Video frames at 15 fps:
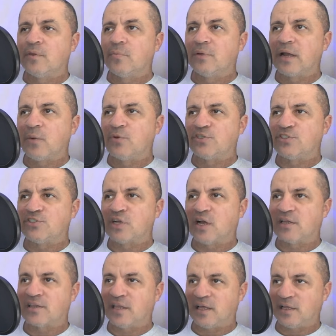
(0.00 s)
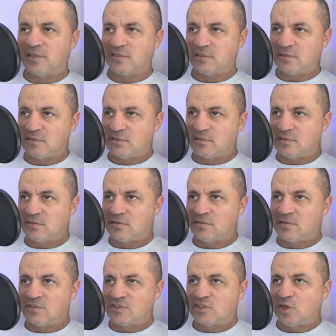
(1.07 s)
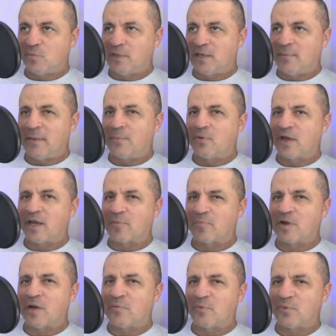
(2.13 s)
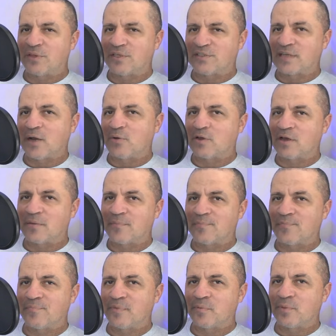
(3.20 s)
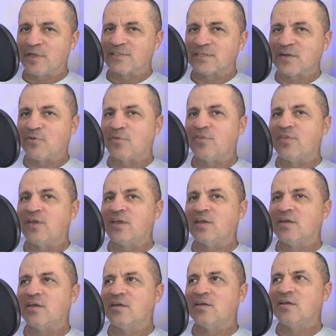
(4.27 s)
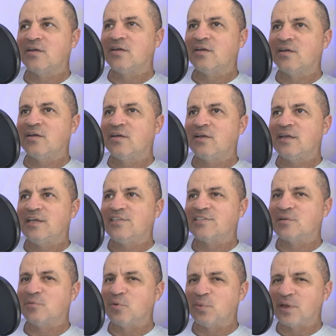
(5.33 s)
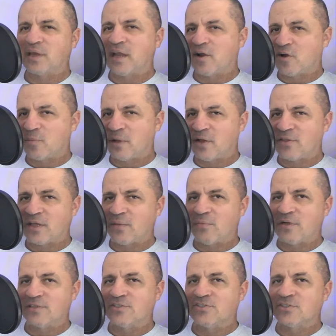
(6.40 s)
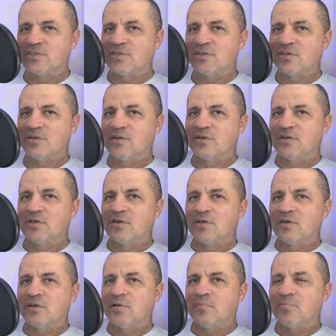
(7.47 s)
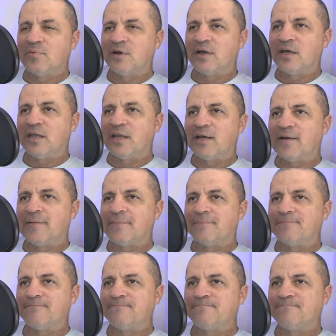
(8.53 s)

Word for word: but I was shocked that so many people had a problem with this outcome because I don't think he's someone we care about that much. But um,